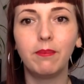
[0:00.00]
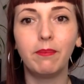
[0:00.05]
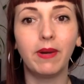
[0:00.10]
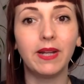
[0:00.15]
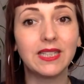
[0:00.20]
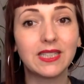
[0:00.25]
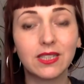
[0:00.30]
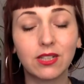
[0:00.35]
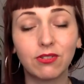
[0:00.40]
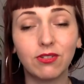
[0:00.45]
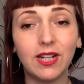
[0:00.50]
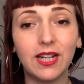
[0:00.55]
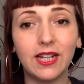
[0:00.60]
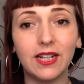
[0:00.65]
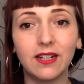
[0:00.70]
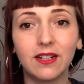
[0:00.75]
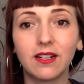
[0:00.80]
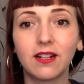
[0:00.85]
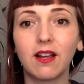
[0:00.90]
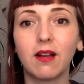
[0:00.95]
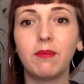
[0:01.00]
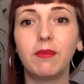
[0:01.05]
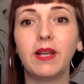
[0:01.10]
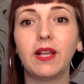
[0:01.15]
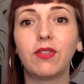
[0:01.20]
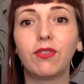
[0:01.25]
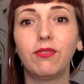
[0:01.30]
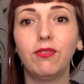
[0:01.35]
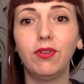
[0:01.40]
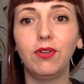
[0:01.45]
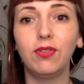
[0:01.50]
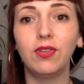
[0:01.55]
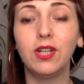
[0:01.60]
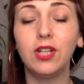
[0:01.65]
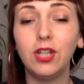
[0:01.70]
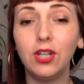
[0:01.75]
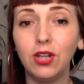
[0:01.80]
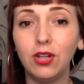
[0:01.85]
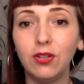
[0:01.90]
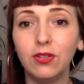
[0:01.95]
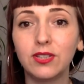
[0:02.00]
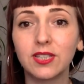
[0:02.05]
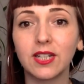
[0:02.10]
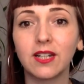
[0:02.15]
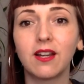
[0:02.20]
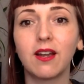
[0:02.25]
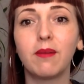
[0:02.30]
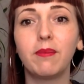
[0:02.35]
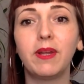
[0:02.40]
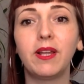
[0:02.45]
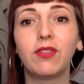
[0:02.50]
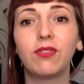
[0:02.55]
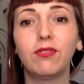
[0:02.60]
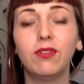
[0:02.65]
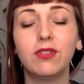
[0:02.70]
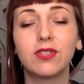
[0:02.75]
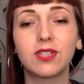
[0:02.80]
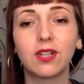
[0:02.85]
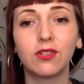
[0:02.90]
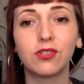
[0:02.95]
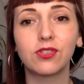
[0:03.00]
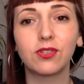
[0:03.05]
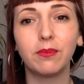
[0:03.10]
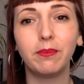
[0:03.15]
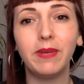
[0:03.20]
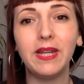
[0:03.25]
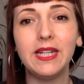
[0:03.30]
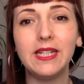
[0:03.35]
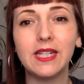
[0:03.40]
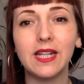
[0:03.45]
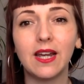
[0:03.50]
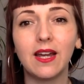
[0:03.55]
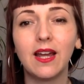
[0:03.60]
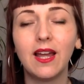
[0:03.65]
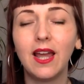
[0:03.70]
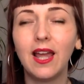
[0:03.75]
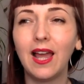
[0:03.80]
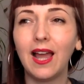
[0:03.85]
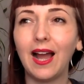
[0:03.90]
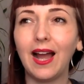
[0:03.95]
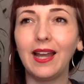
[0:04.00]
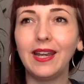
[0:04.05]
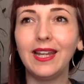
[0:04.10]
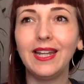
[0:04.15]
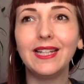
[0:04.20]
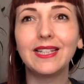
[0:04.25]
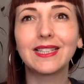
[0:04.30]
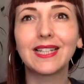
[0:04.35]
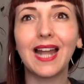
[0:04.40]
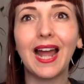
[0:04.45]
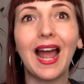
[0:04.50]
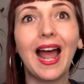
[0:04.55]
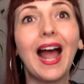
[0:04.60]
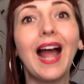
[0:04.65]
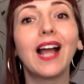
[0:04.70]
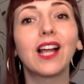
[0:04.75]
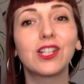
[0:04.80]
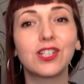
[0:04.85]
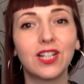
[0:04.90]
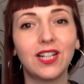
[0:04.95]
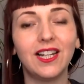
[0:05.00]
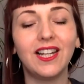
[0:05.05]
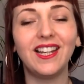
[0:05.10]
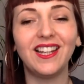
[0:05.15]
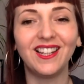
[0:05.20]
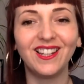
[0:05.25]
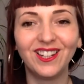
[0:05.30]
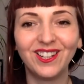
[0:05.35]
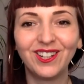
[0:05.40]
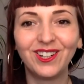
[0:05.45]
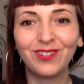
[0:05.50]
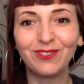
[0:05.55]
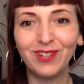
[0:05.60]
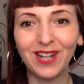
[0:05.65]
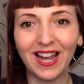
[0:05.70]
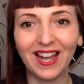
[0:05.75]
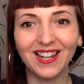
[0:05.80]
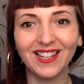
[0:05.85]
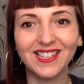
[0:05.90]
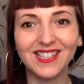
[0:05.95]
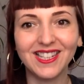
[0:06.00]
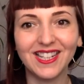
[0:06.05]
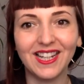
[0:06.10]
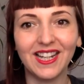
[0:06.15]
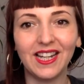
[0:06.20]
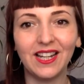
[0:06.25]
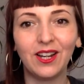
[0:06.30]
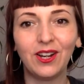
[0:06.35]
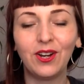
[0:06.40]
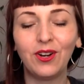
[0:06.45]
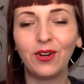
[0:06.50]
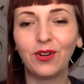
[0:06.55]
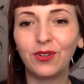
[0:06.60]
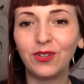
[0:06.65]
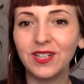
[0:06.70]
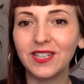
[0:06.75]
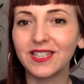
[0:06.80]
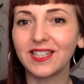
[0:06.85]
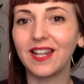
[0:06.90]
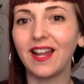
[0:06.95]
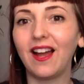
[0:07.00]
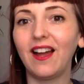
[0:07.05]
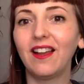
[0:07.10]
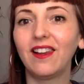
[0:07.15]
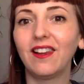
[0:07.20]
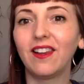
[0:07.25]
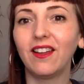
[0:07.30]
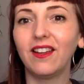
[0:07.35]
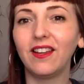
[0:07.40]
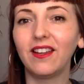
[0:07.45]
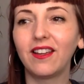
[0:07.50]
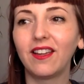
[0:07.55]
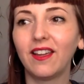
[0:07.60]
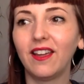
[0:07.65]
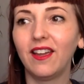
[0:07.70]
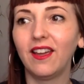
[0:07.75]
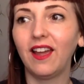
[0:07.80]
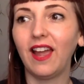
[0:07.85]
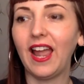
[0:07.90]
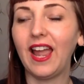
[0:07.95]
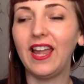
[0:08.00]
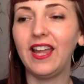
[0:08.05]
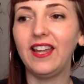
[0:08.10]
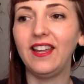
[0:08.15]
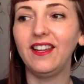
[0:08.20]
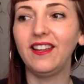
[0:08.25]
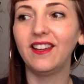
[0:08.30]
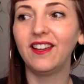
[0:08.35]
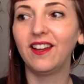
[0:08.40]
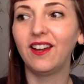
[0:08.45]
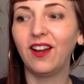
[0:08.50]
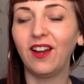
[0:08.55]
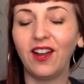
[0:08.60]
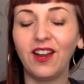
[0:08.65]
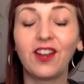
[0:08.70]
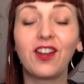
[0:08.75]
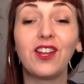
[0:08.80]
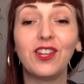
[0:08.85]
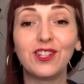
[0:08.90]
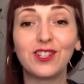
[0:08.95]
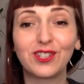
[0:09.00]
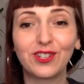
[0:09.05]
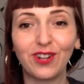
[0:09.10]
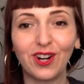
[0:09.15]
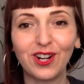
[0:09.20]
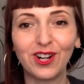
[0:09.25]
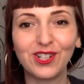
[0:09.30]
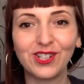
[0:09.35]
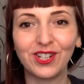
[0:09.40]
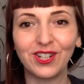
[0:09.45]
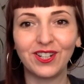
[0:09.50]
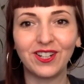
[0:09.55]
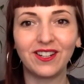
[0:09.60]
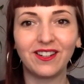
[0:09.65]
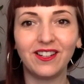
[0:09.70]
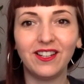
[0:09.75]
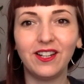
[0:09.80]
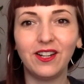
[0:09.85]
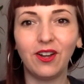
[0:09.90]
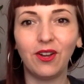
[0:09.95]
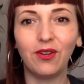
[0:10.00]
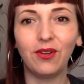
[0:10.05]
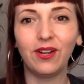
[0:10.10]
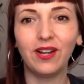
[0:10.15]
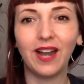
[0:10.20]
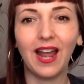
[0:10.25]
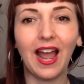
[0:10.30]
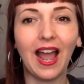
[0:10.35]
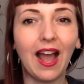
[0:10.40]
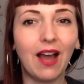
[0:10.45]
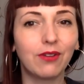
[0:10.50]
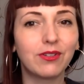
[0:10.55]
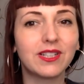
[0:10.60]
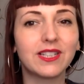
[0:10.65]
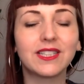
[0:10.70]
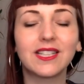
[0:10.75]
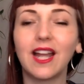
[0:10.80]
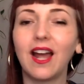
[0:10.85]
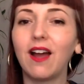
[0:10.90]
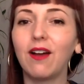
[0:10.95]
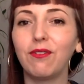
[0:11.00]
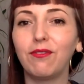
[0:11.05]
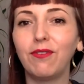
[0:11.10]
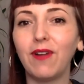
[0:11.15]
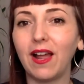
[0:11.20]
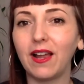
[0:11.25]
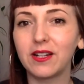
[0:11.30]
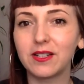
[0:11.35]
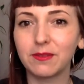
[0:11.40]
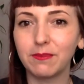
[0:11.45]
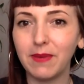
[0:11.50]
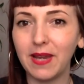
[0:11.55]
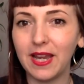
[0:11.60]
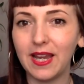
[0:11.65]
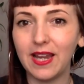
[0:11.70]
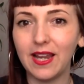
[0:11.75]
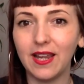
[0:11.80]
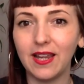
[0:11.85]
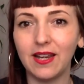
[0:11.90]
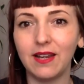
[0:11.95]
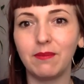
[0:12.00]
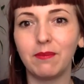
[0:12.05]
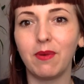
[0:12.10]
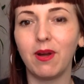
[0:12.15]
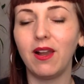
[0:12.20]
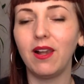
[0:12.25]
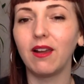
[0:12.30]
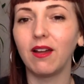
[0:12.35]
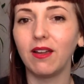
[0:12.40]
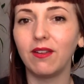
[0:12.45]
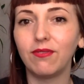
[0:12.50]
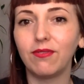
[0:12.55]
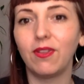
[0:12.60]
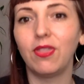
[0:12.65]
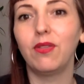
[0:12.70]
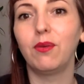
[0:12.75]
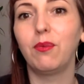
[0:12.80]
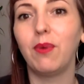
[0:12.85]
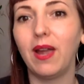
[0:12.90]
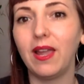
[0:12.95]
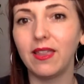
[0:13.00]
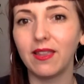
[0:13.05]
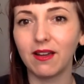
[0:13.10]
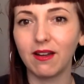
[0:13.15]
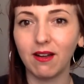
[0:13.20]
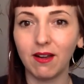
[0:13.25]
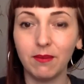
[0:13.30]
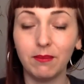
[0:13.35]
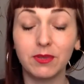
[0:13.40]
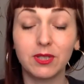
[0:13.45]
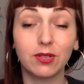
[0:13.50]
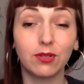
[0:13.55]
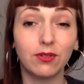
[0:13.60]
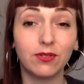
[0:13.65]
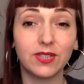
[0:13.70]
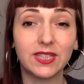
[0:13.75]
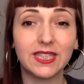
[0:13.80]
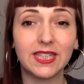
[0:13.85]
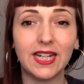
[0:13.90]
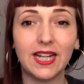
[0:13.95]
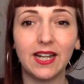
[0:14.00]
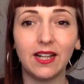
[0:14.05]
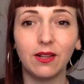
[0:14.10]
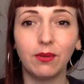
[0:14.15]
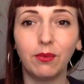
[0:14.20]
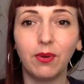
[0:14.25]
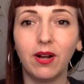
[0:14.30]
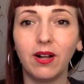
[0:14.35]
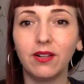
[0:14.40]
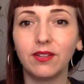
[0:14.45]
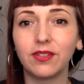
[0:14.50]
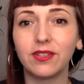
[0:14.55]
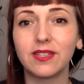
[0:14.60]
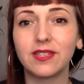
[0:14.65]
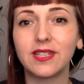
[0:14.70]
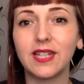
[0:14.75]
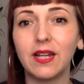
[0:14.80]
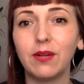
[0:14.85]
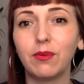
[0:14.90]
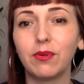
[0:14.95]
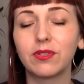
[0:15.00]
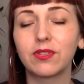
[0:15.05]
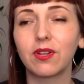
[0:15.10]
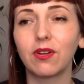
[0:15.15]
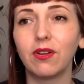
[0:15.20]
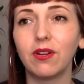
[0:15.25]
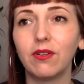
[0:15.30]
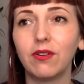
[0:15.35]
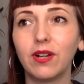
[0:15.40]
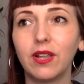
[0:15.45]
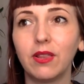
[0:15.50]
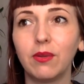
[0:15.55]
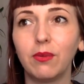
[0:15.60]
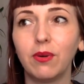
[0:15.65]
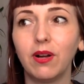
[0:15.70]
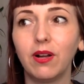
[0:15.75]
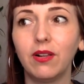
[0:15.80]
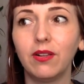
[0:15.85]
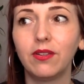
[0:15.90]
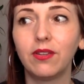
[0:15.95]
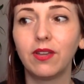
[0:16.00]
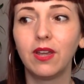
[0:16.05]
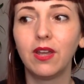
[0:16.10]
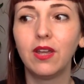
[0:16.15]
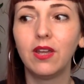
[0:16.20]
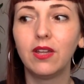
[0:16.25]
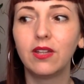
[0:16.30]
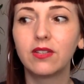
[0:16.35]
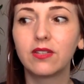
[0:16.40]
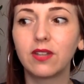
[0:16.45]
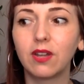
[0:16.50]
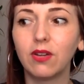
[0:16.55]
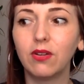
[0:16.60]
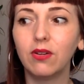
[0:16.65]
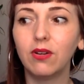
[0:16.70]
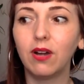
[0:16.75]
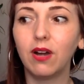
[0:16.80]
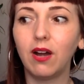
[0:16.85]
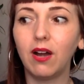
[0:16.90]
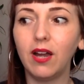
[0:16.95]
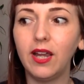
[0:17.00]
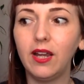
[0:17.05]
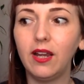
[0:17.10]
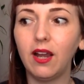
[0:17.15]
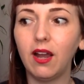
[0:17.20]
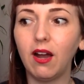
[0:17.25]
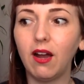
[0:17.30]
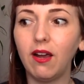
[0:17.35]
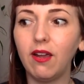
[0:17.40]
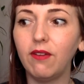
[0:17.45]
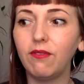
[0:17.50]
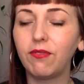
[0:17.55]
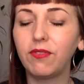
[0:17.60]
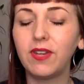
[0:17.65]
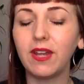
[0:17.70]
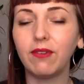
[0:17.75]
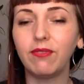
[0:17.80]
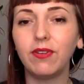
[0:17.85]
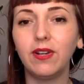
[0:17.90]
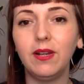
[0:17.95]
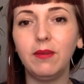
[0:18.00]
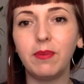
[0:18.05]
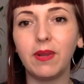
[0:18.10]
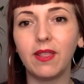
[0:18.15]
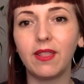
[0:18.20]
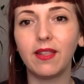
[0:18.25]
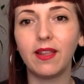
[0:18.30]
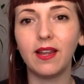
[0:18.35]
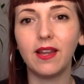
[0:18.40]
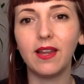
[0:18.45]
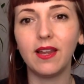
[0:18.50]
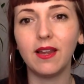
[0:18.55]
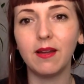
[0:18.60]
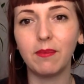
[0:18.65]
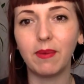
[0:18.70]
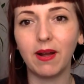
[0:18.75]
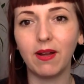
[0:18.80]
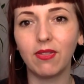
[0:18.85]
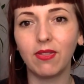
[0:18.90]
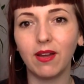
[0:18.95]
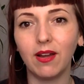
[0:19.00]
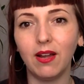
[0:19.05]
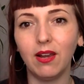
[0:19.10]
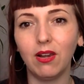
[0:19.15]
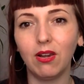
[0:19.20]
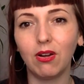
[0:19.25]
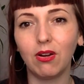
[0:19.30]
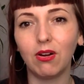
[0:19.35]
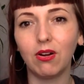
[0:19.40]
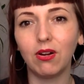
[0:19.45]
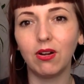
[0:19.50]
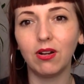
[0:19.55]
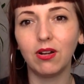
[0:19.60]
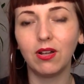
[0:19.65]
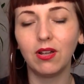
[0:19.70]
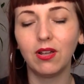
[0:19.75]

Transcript: my screen and coming through the news and coming through social media. And is that actually reality or is that like a a construction, you know, and how does that affect me in my life and the way that I'm sort of seeing the world and seeing what's going on in the world. So I I have definitely been thinking about that a lot